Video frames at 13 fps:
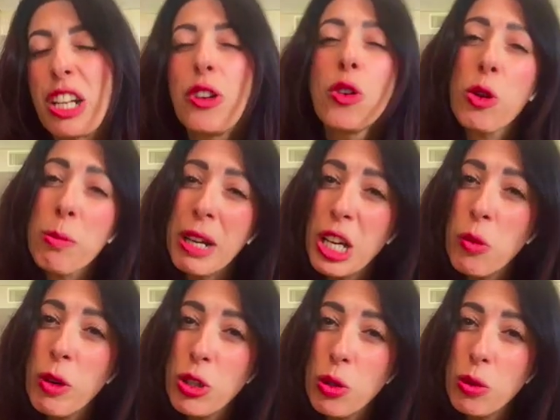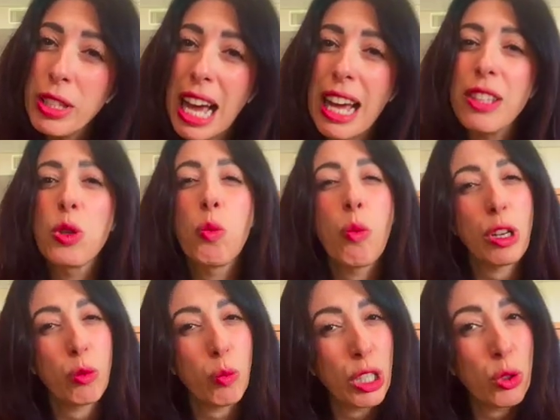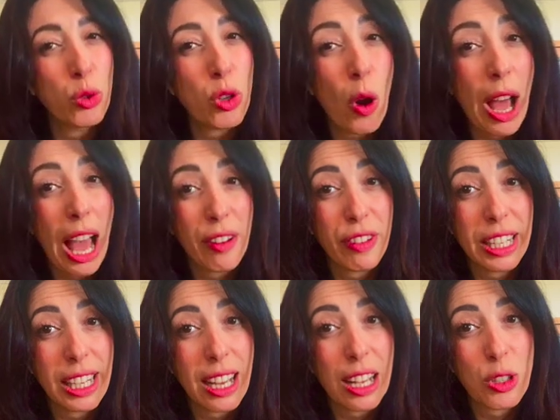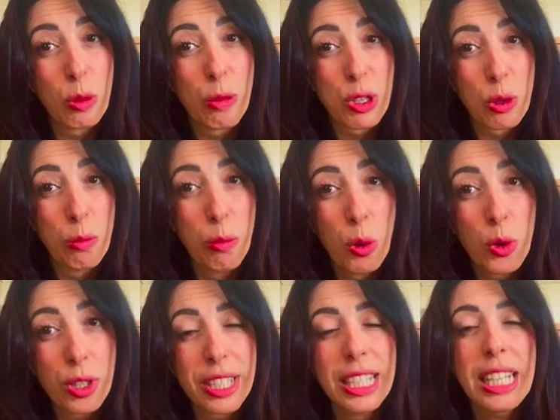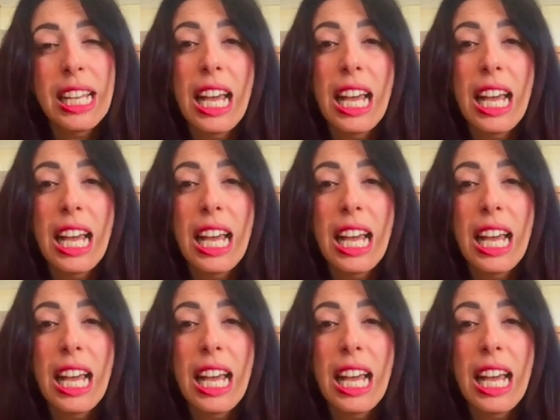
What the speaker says: Normally we do that when we do not have any customers on board.